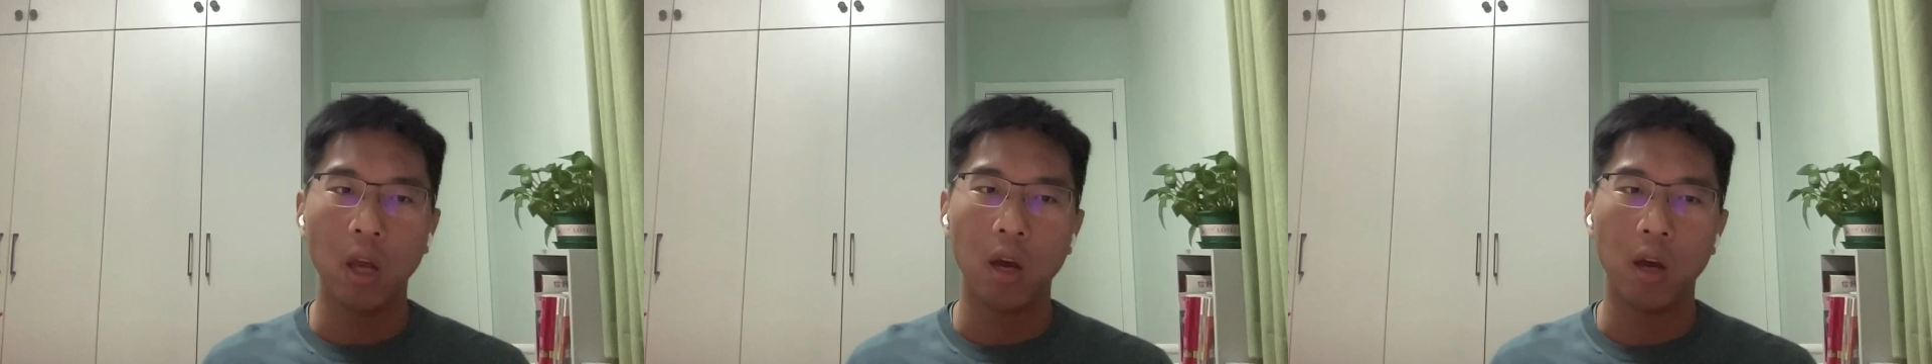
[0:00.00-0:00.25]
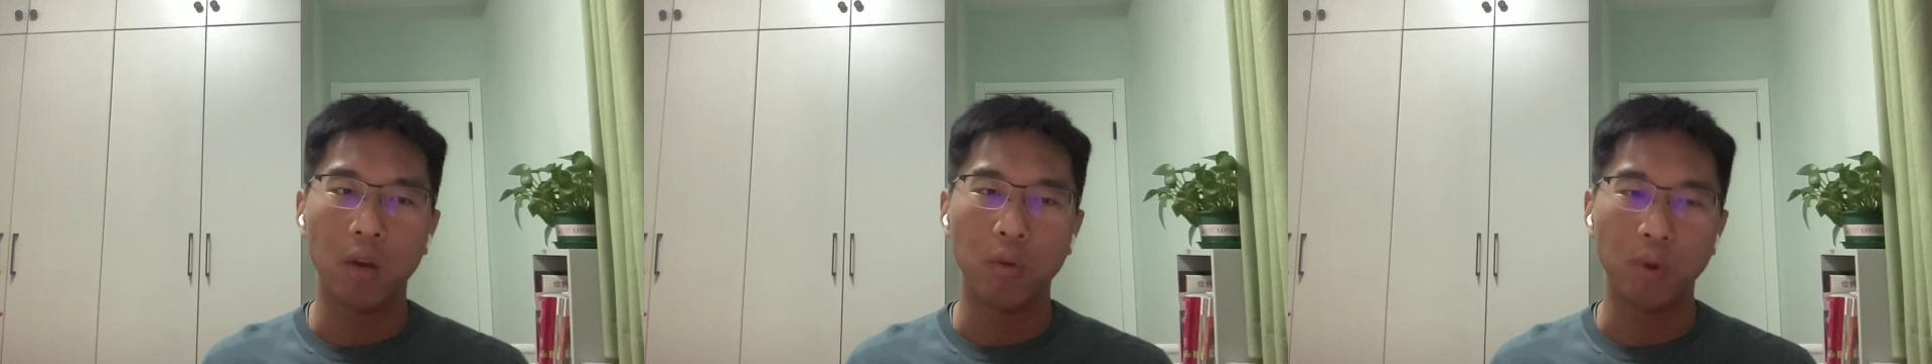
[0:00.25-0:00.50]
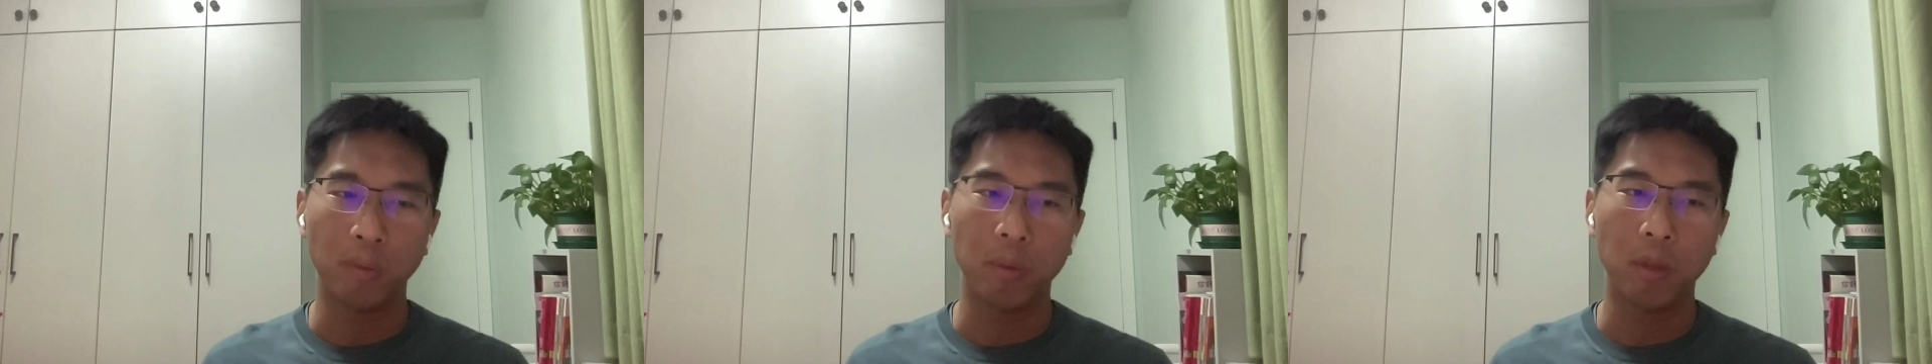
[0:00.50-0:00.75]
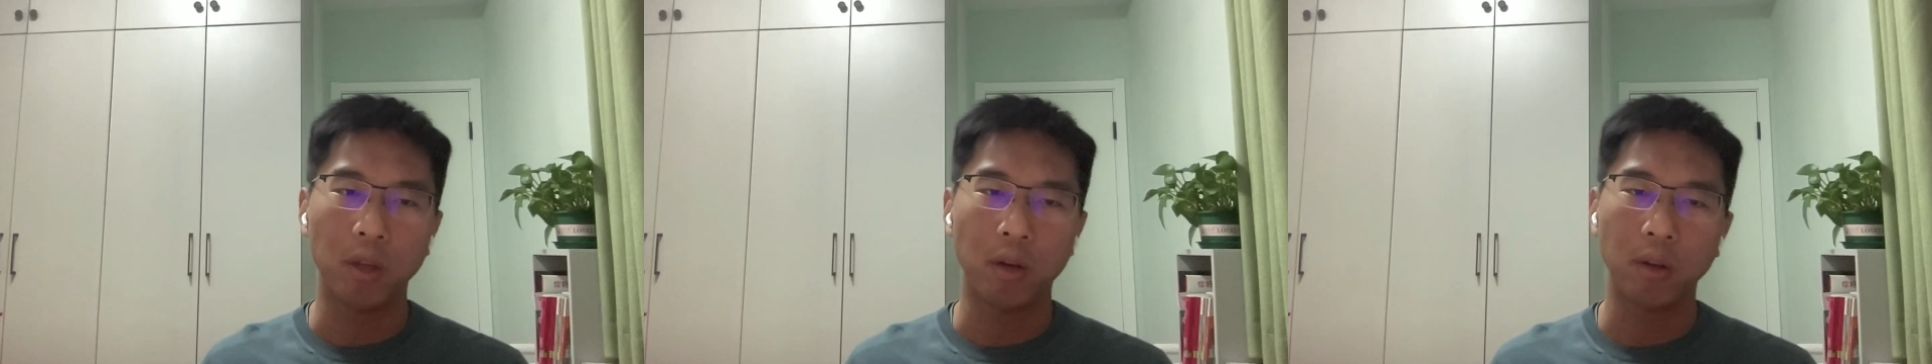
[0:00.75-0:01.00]

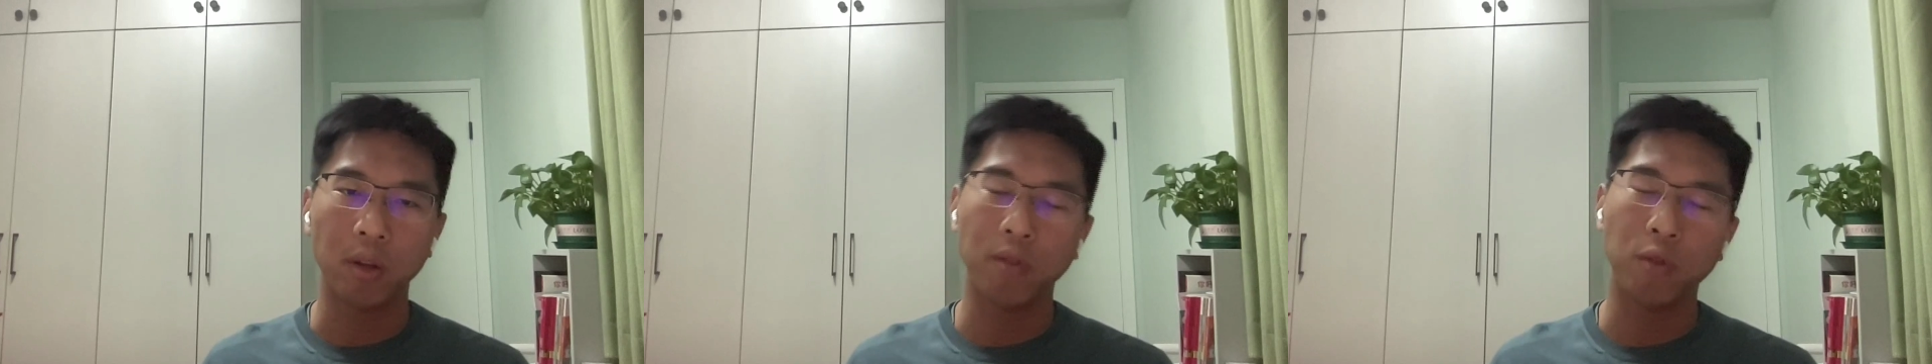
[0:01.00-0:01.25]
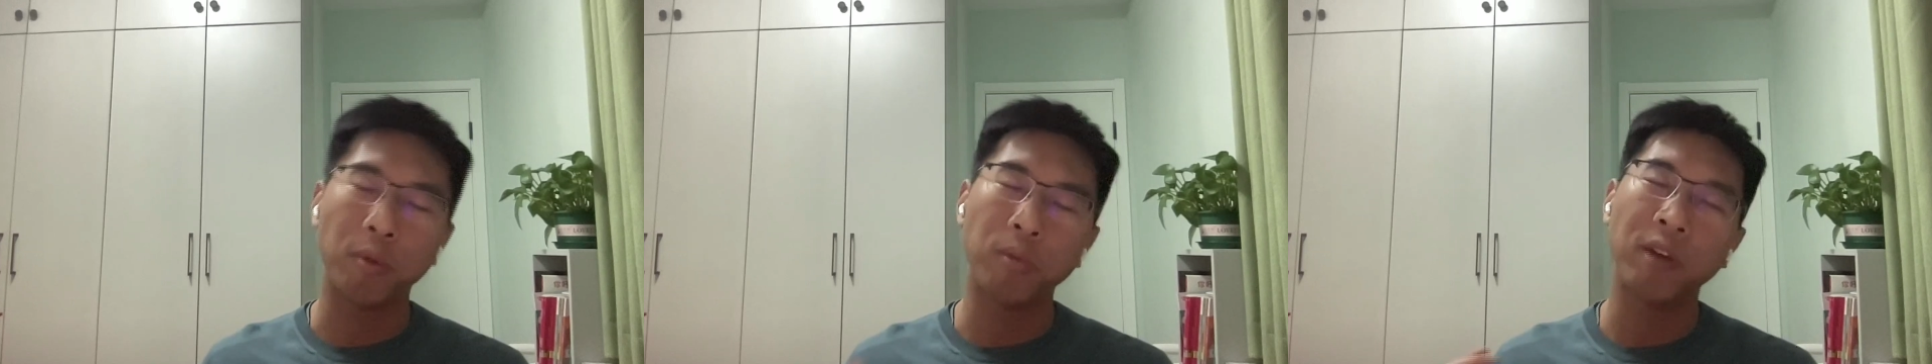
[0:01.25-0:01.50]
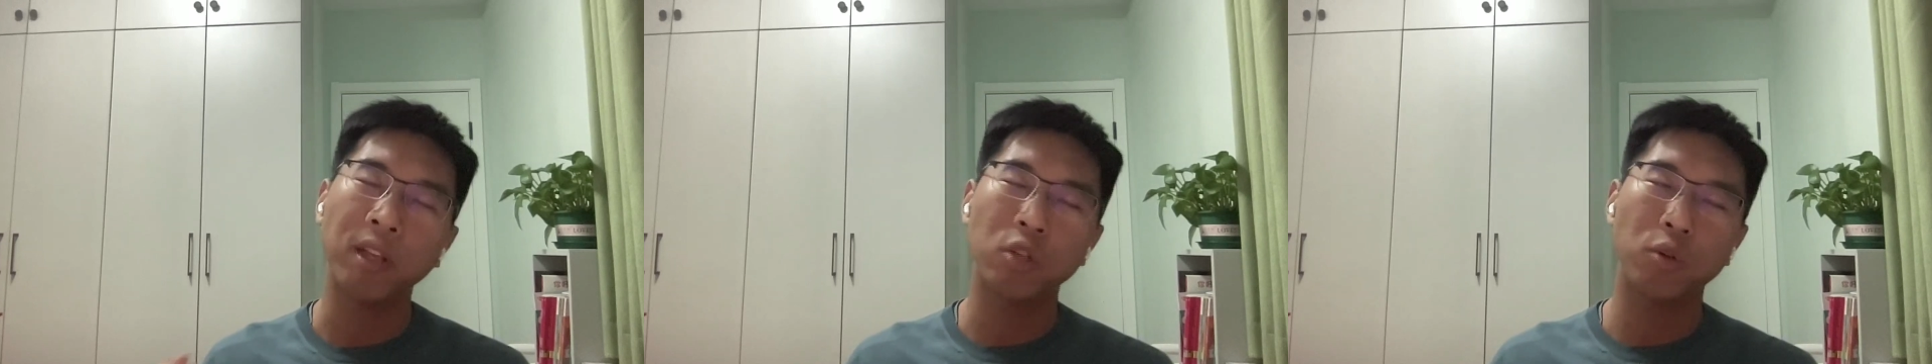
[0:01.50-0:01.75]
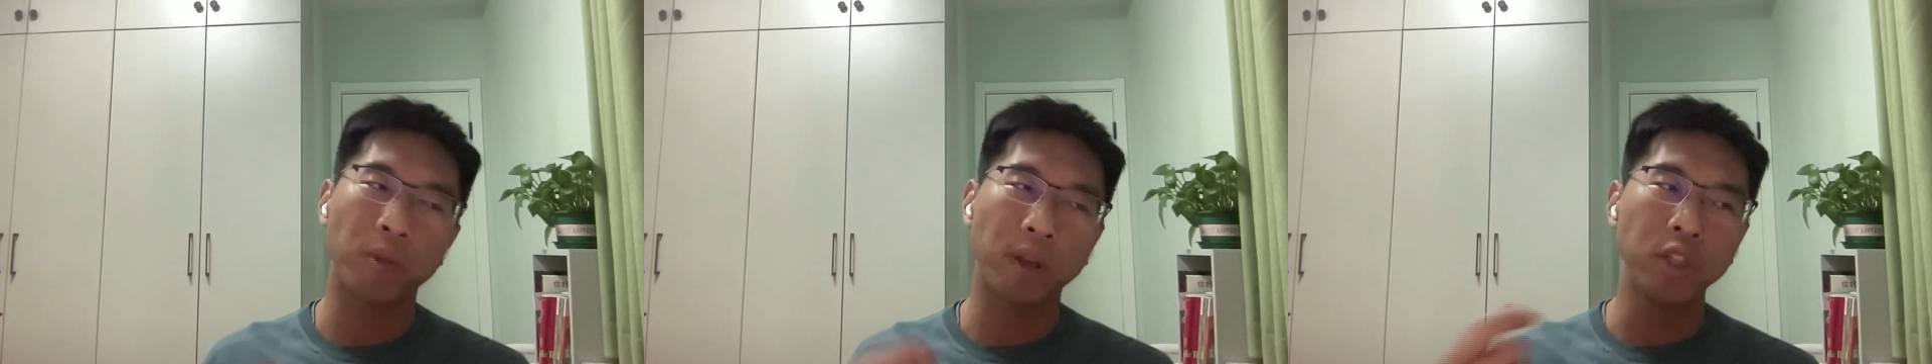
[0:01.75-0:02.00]
the
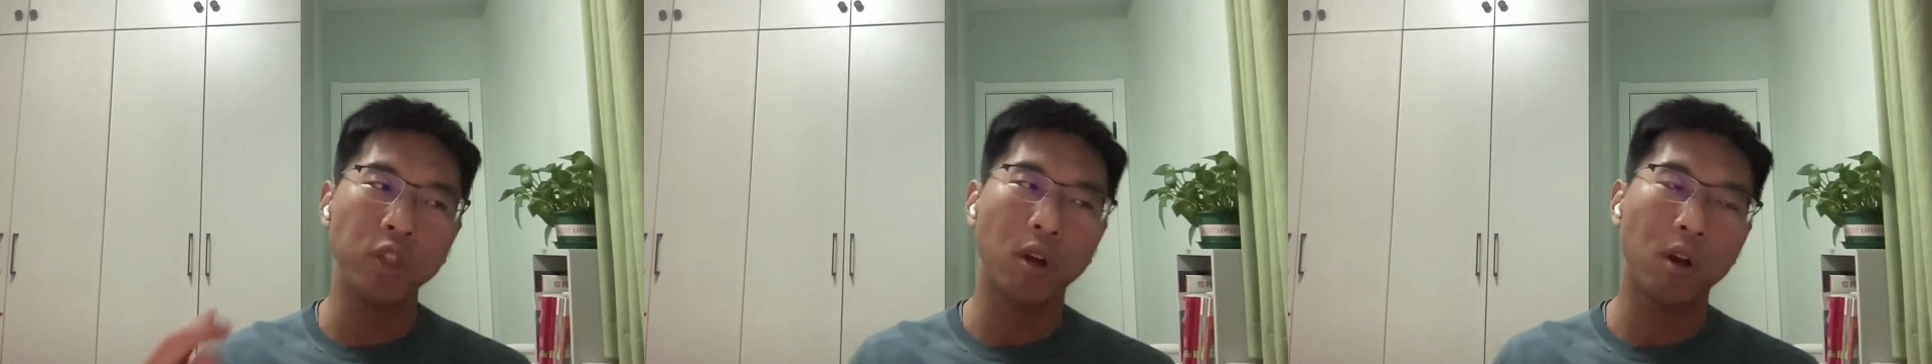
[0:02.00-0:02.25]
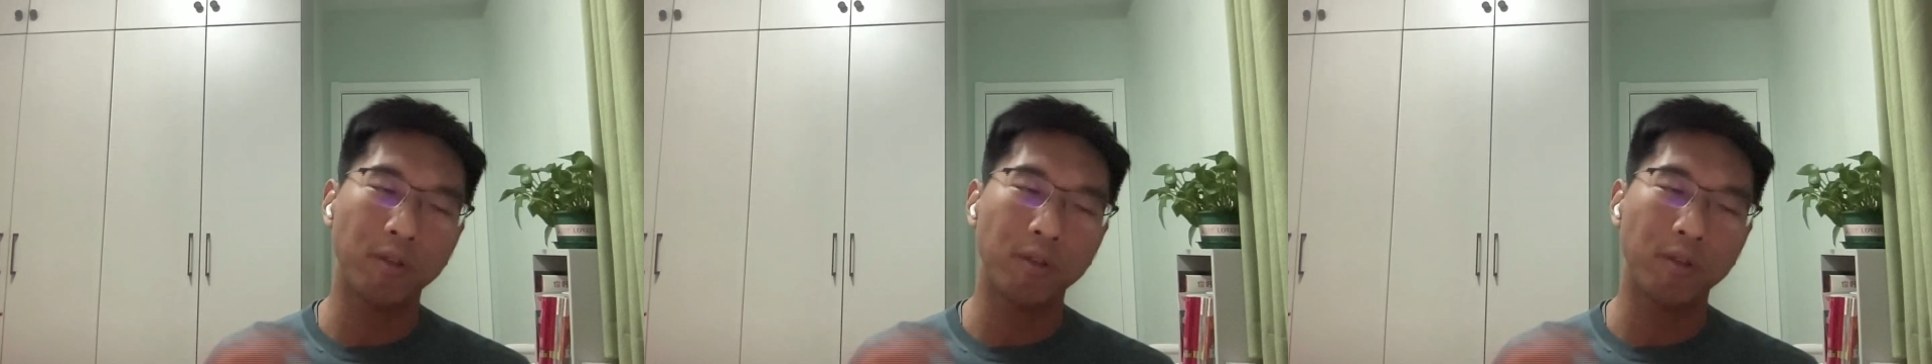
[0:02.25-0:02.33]
vector representation